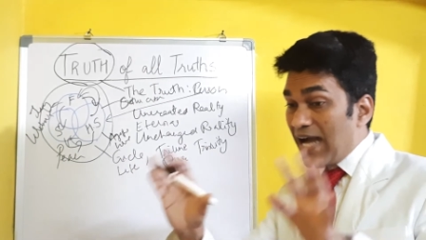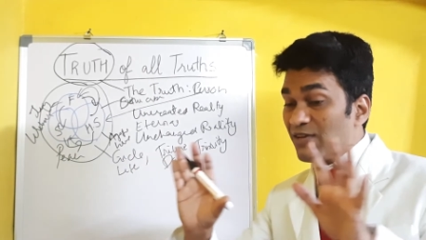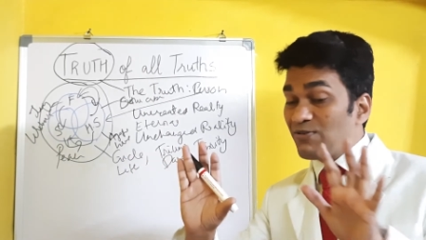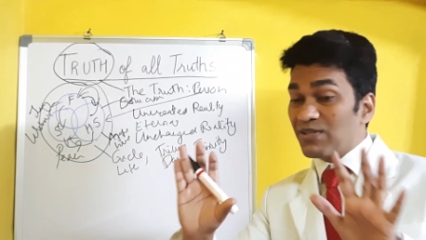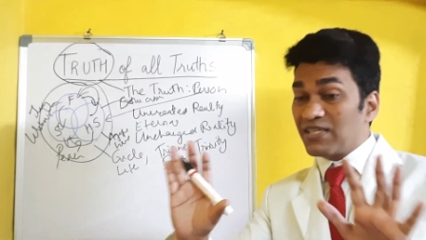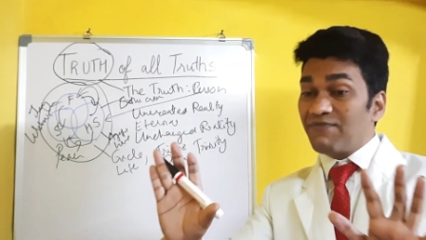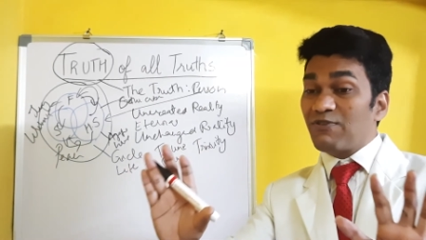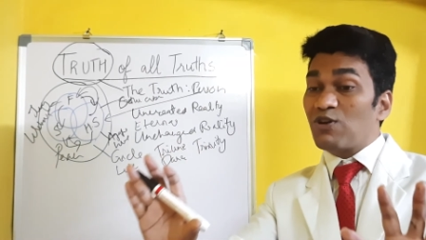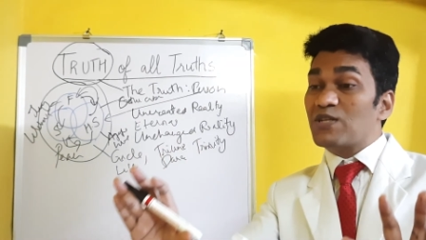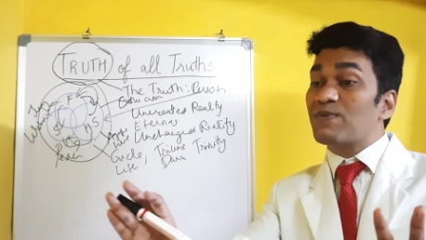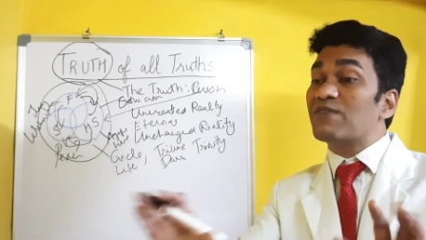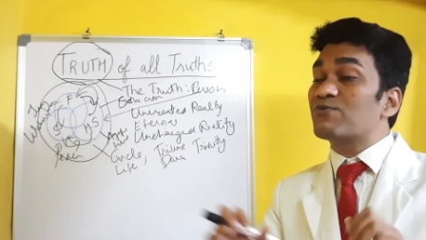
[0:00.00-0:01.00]
and he wants to give the Holy
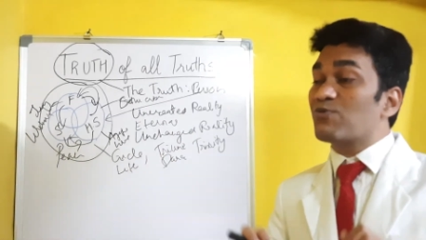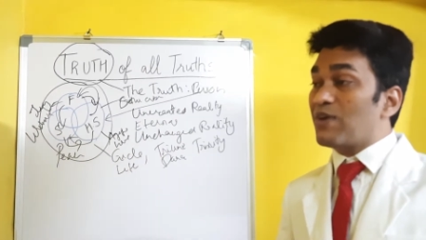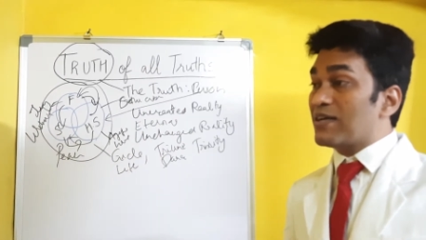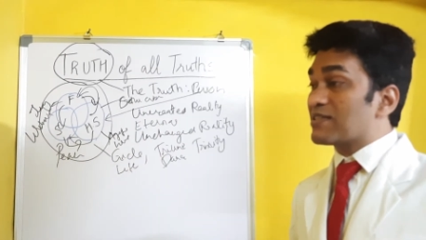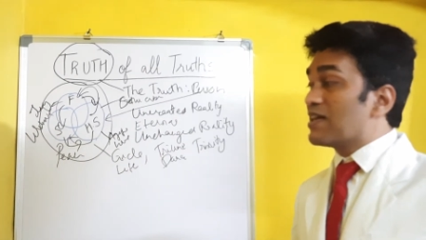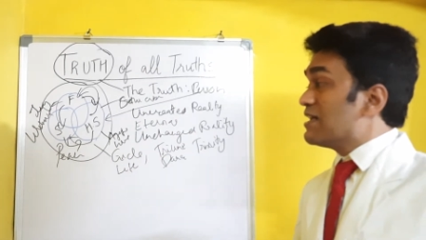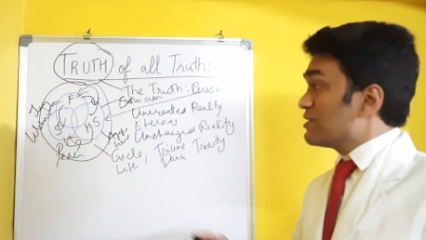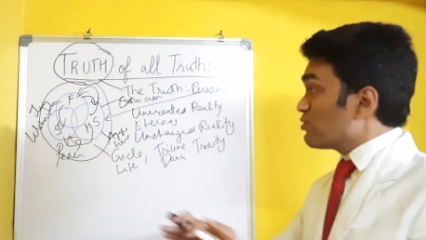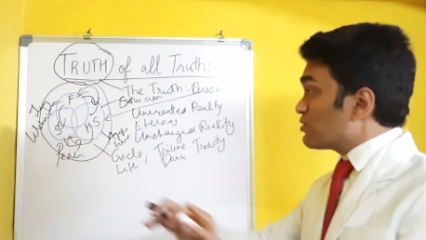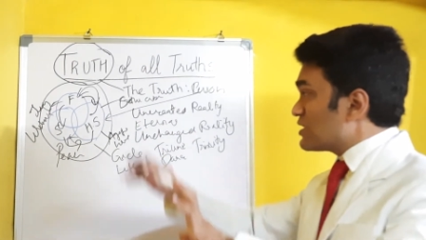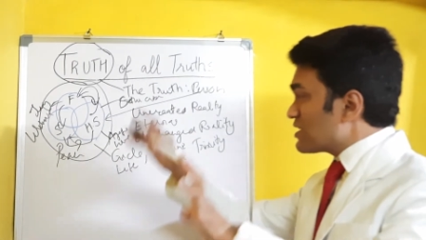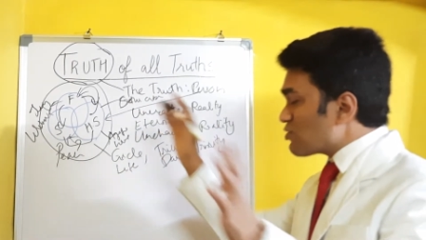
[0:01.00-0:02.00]
Spirit to us. So
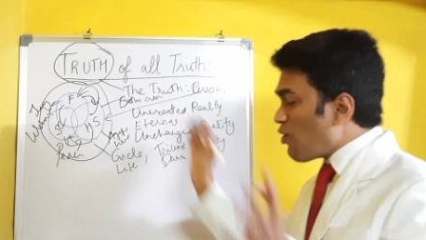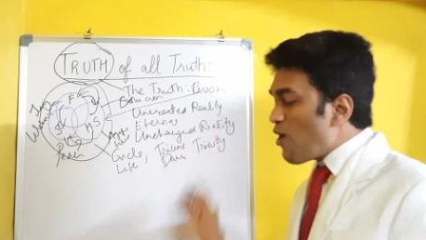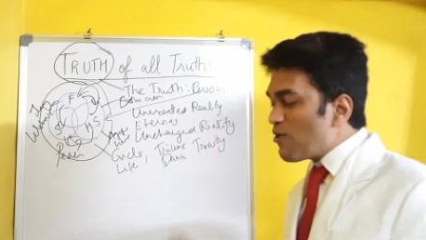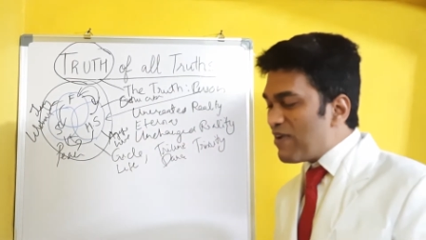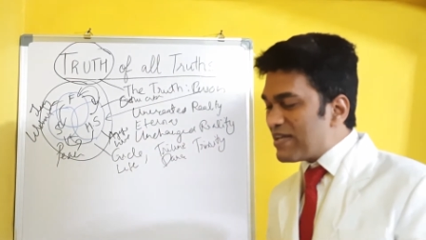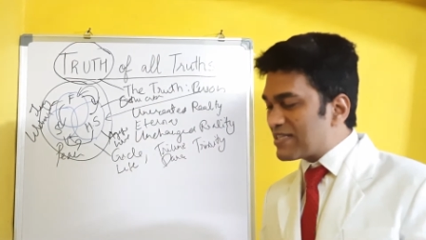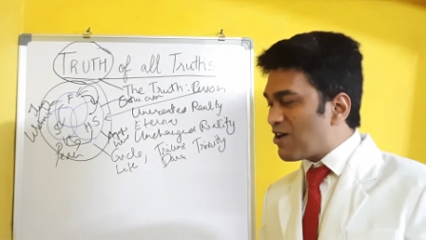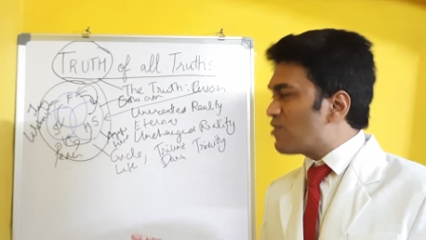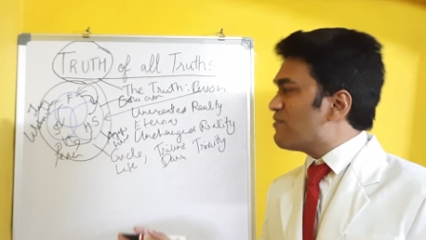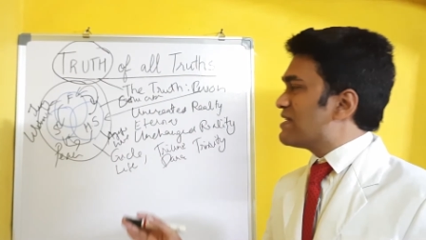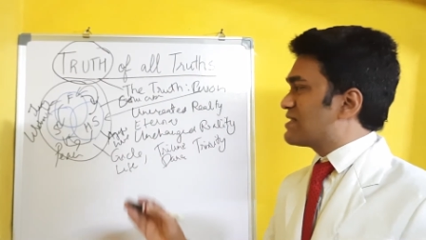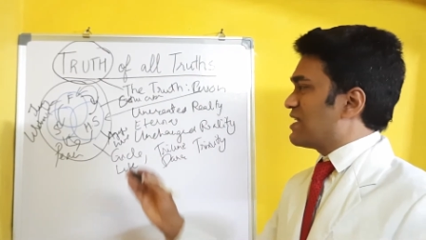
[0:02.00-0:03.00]
this is always,
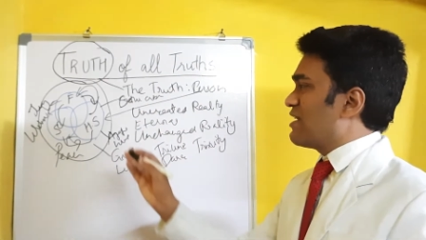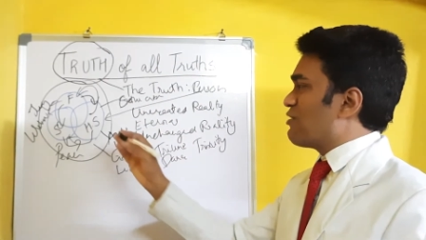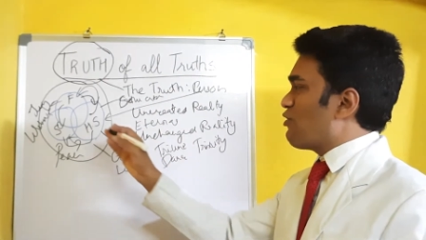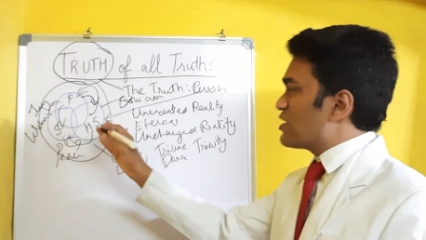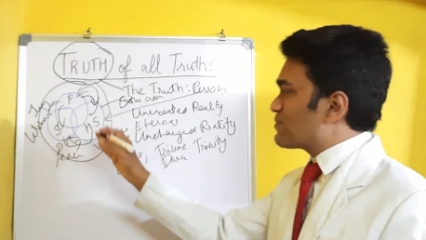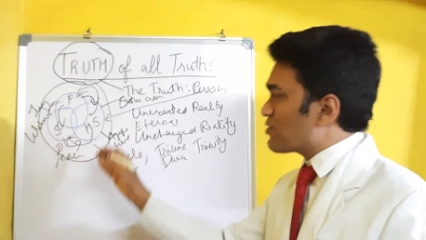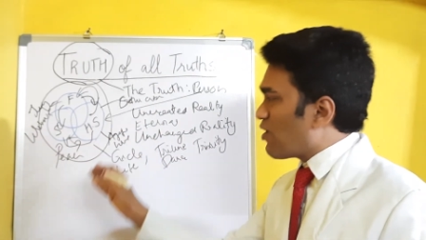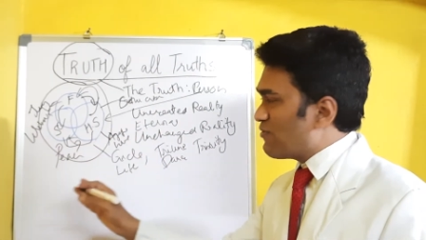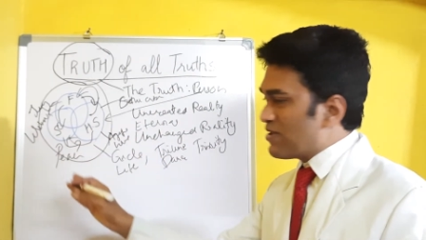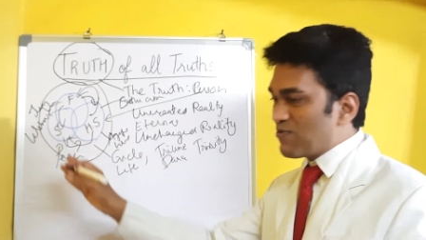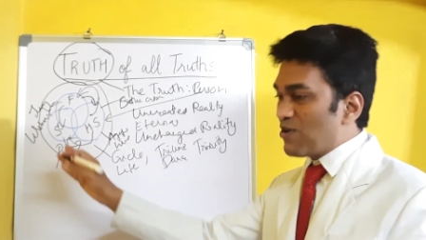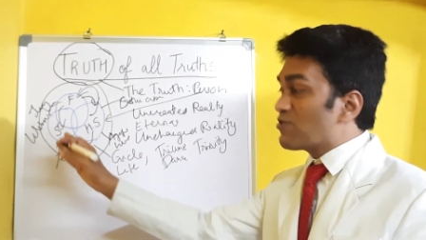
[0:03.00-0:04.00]
always, and Holy Spirit
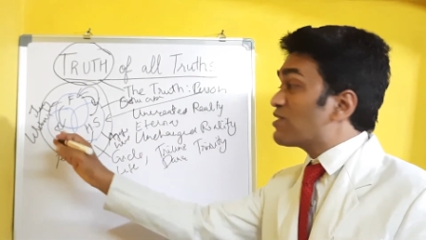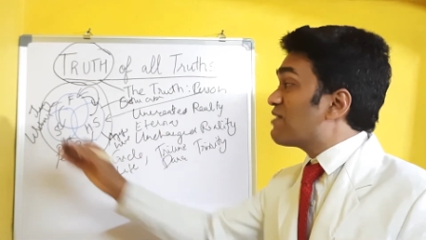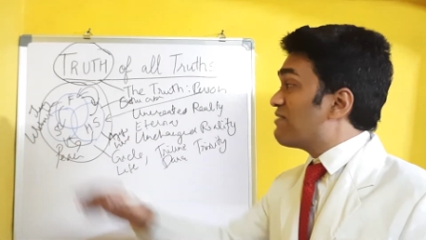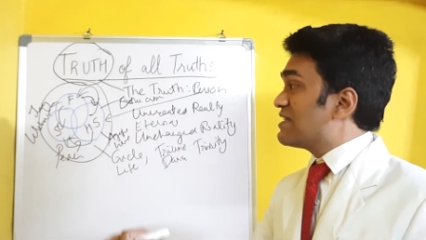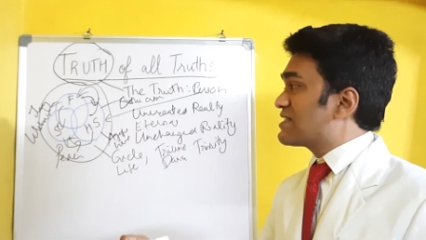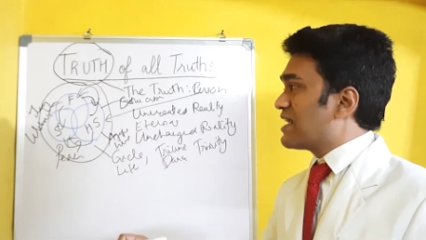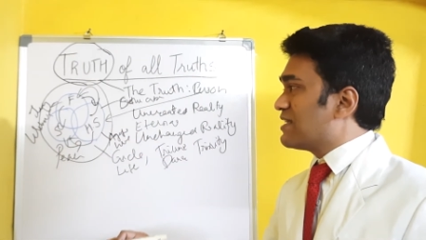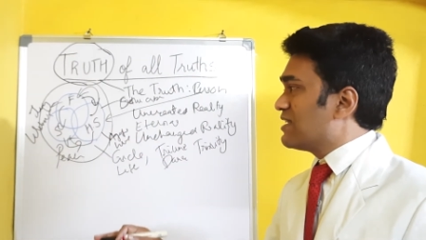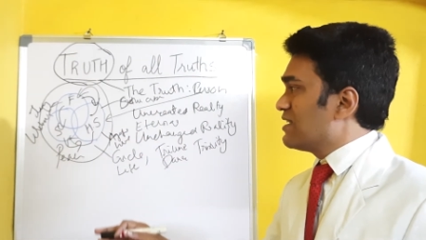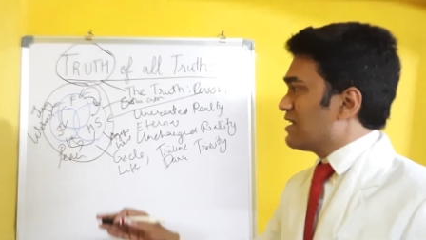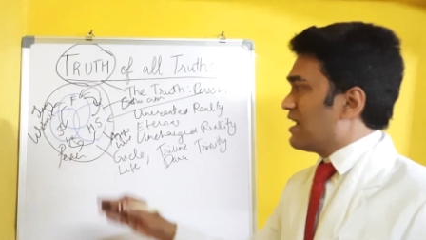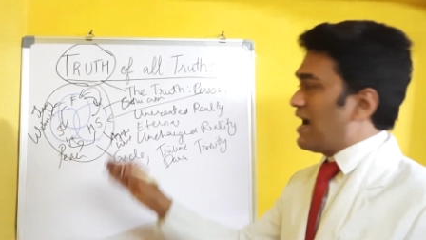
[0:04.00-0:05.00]
always wants to reveal Son
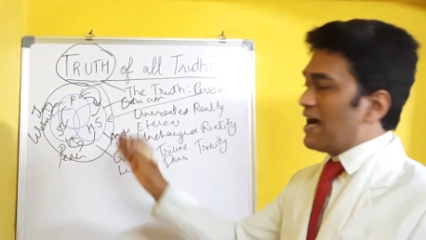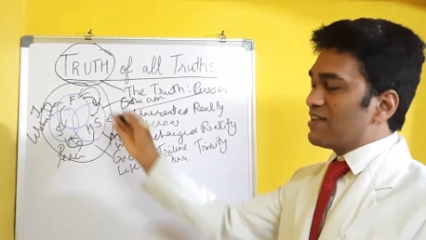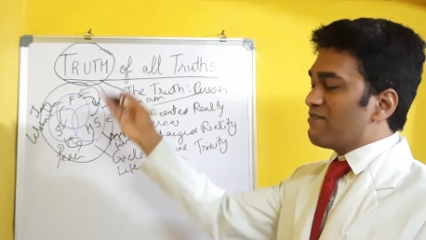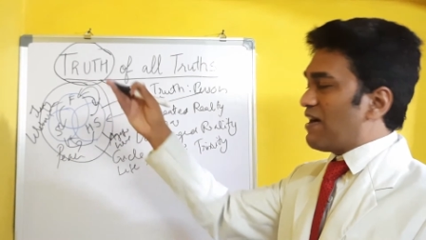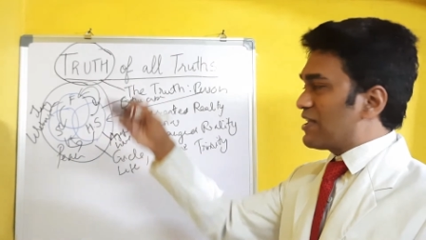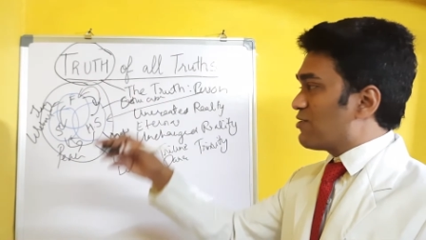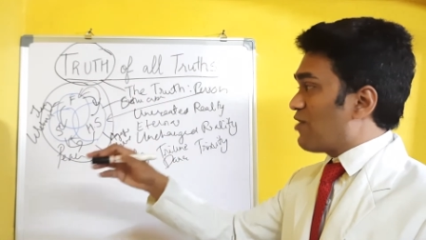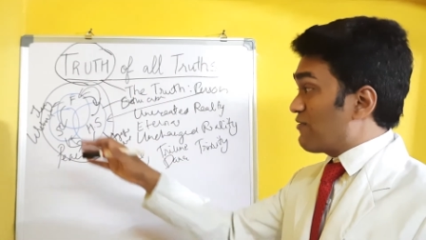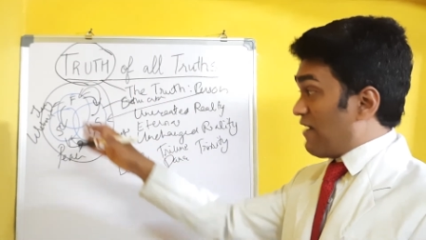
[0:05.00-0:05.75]
and the Father God.